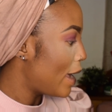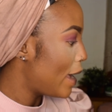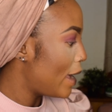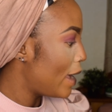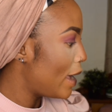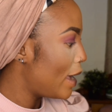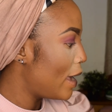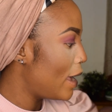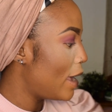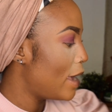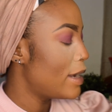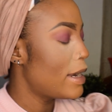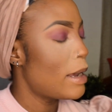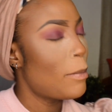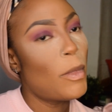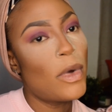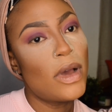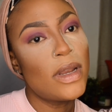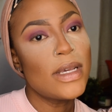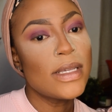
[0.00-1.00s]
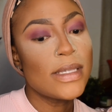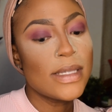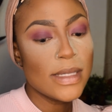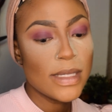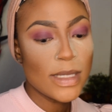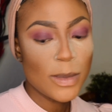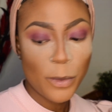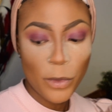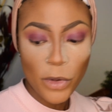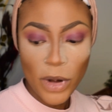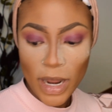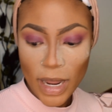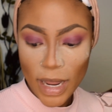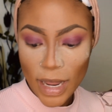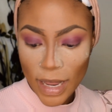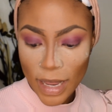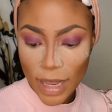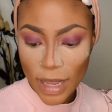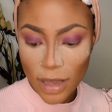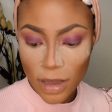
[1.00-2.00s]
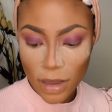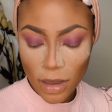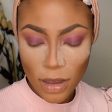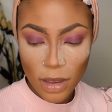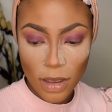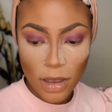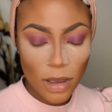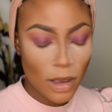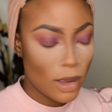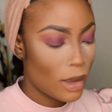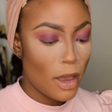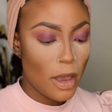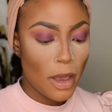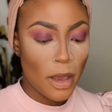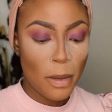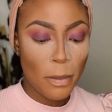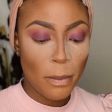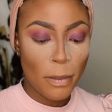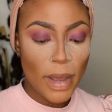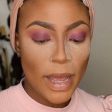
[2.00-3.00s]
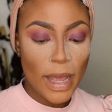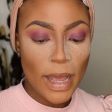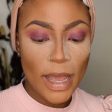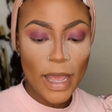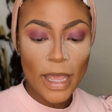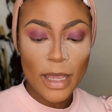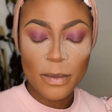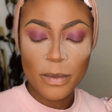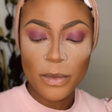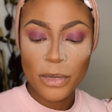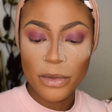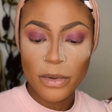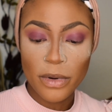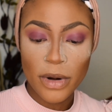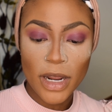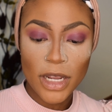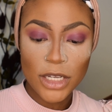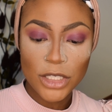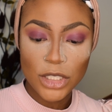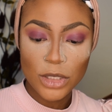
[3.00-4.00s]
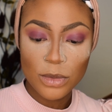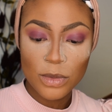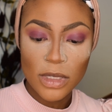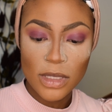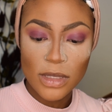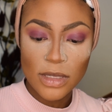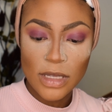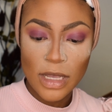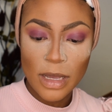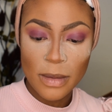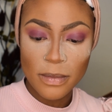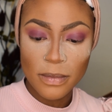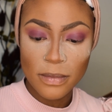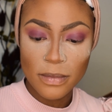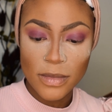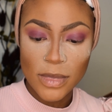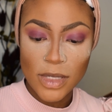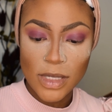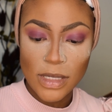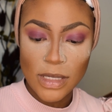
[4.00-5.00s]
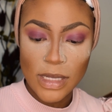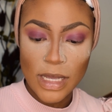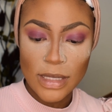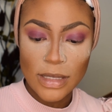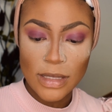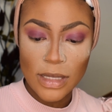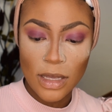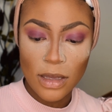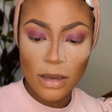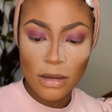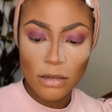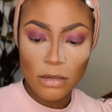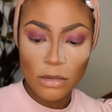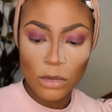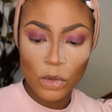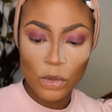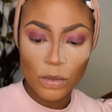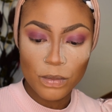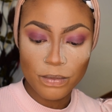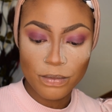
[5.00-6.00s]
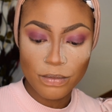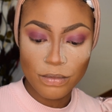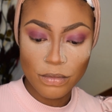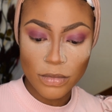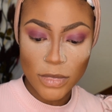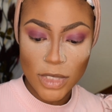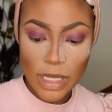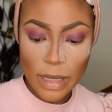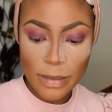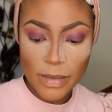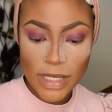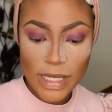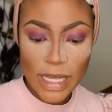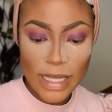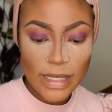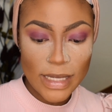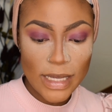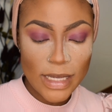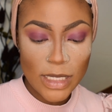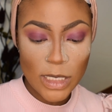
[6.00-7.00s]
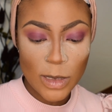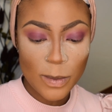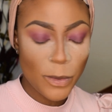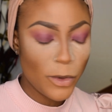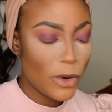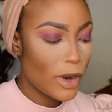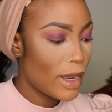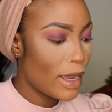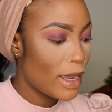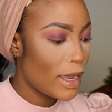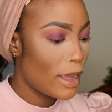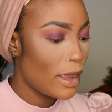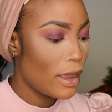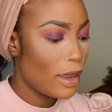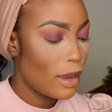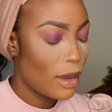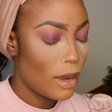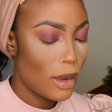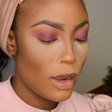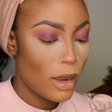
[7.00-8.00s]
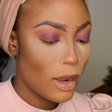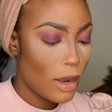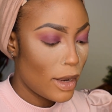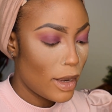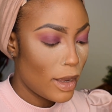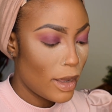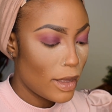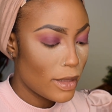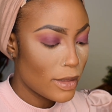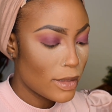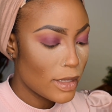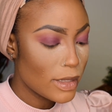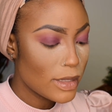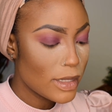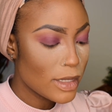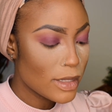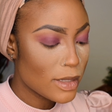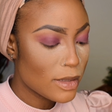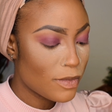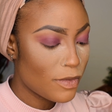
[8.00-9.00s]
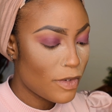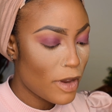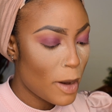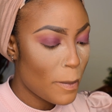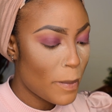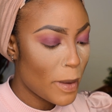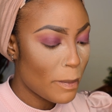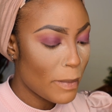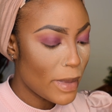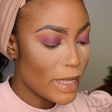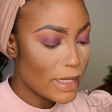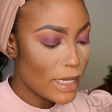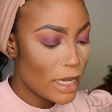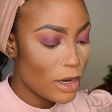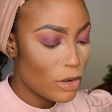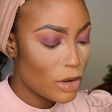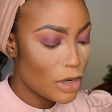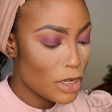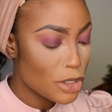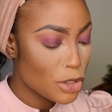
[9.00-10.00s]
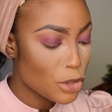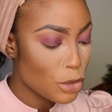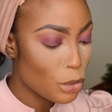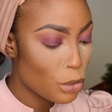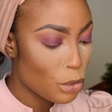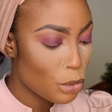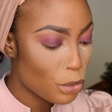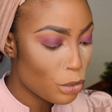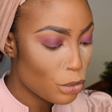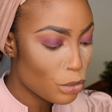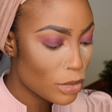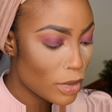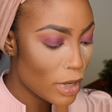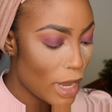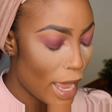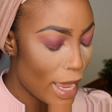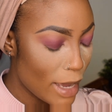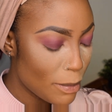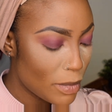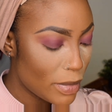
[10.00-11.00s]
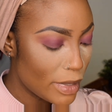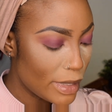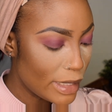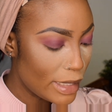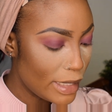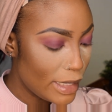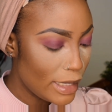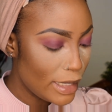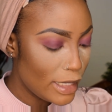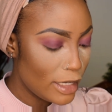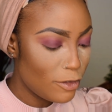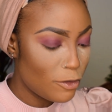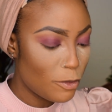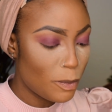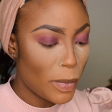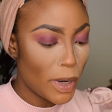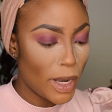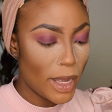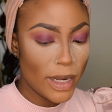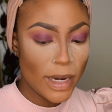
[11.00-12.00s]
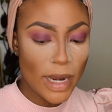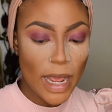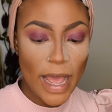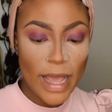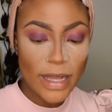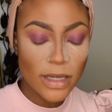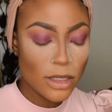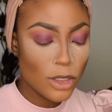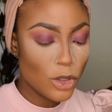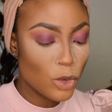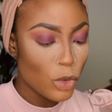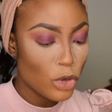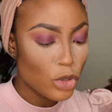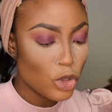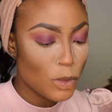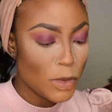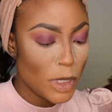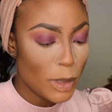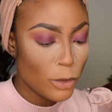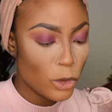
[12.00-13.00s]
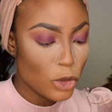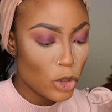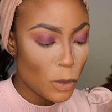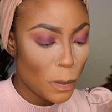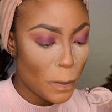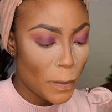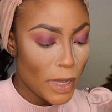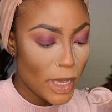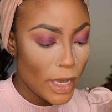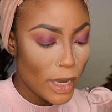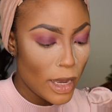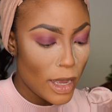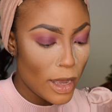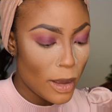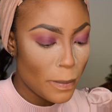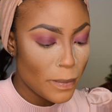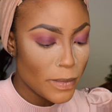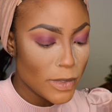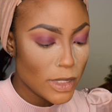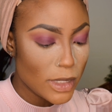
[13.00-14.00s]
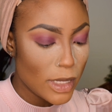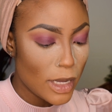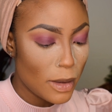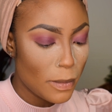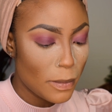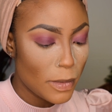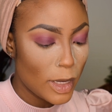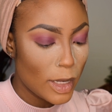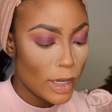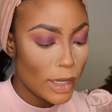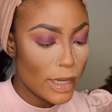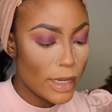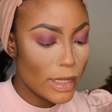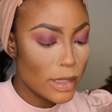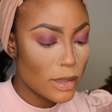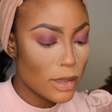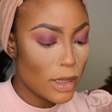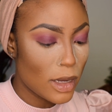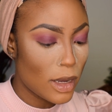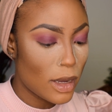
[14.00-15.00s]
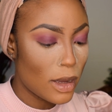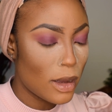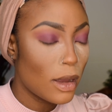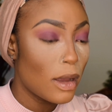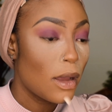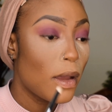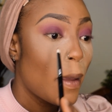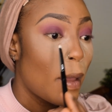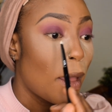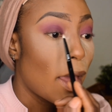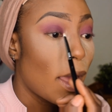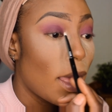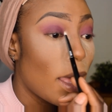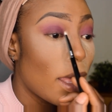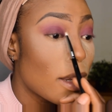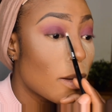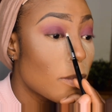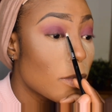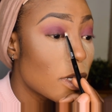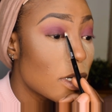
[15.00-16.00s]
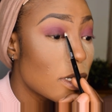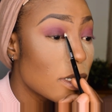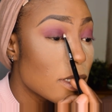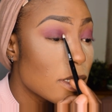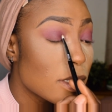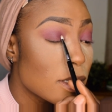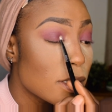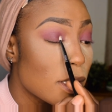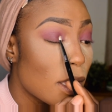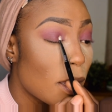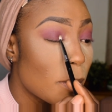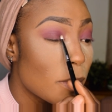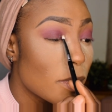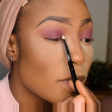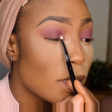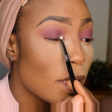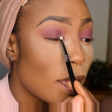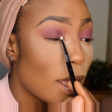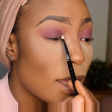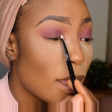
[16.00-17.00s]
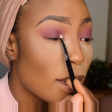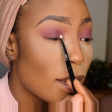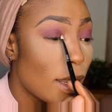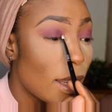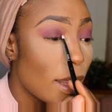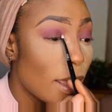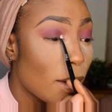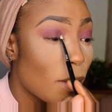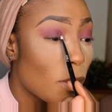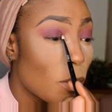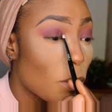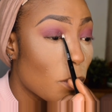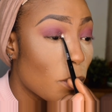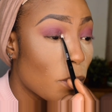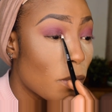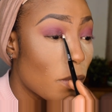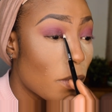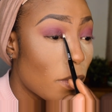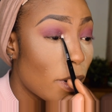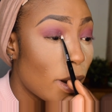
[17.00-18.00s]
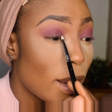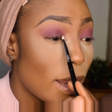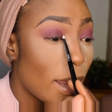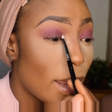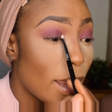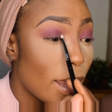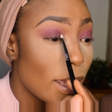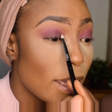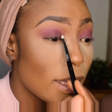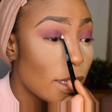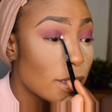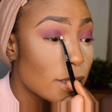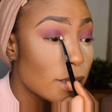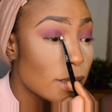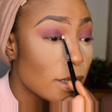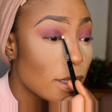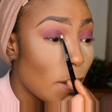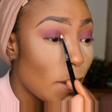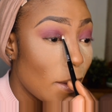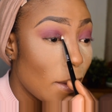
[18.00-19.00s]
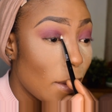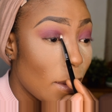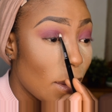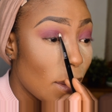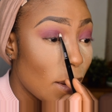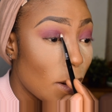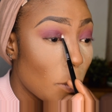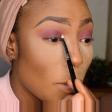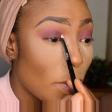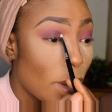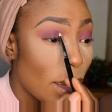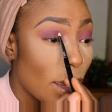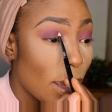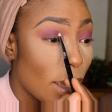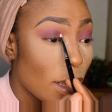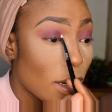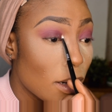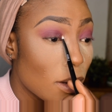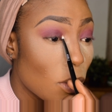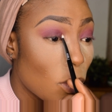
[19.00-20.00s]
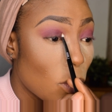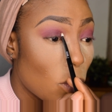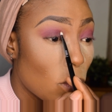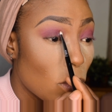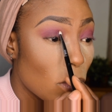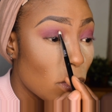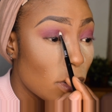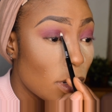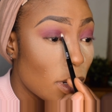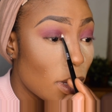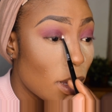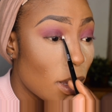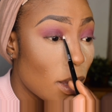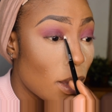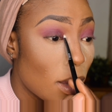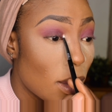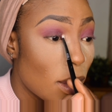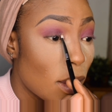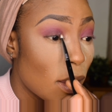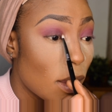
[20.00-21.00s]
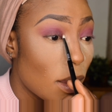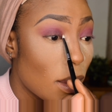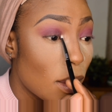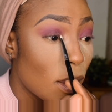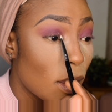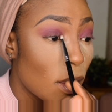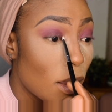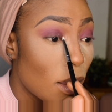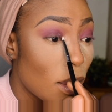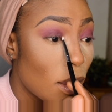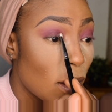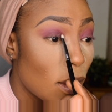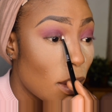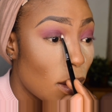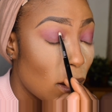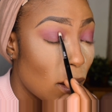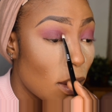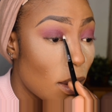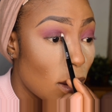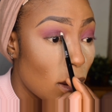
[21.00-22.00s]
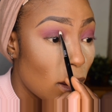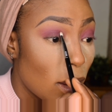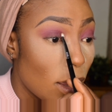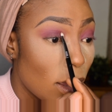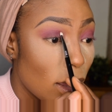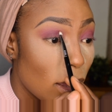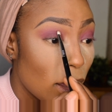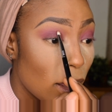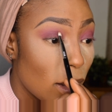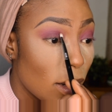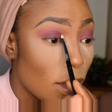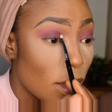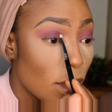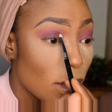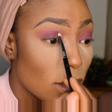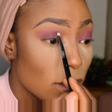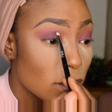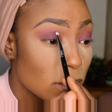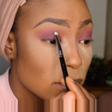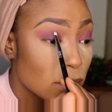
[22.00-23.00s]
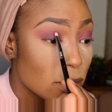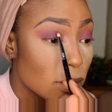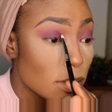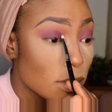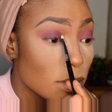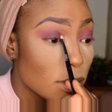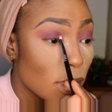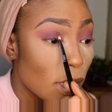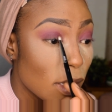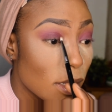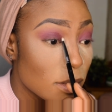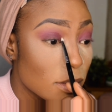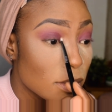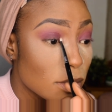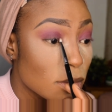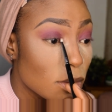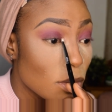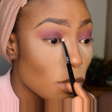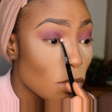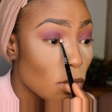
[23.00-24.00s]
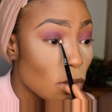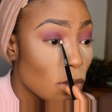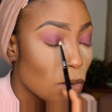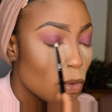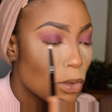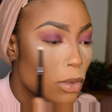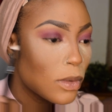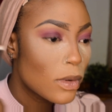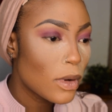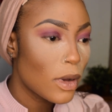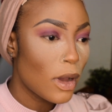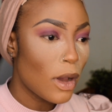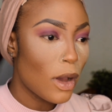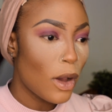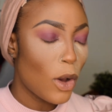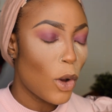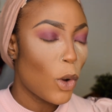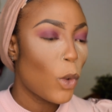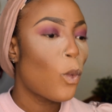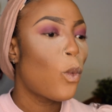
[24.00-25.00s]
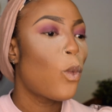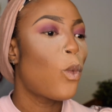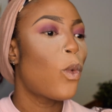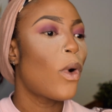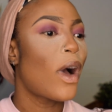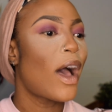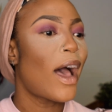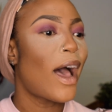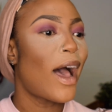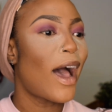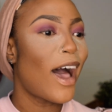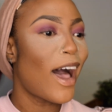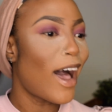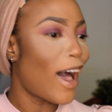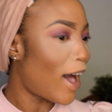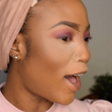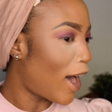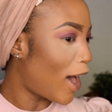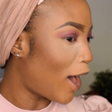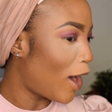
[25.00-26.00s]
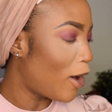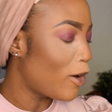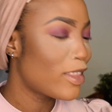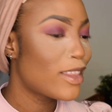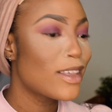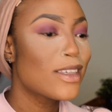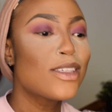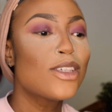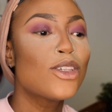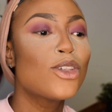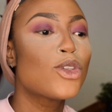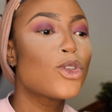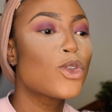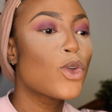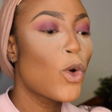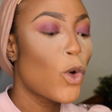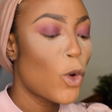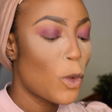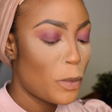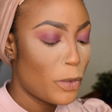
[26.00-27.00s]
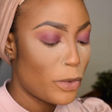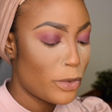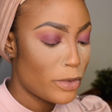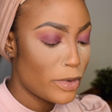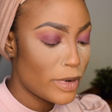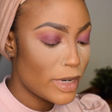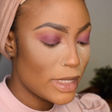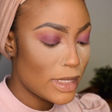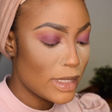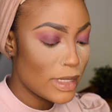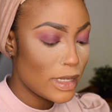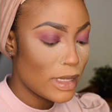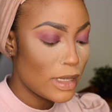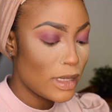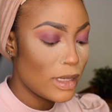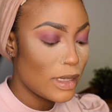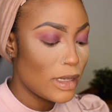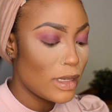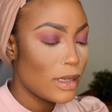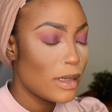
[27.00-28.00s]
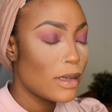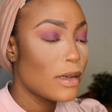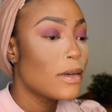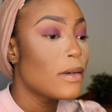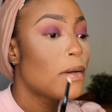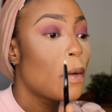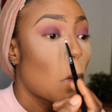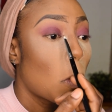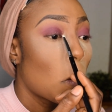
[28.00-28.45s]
And I'm gonna spray my brush with some setting spray. This is very pigmented on its own, I believe, but I just want to be able to pick up some glitter. And I'm gonna stamp that like right in my inner corner. And then just like so. Wow, this is so pretty.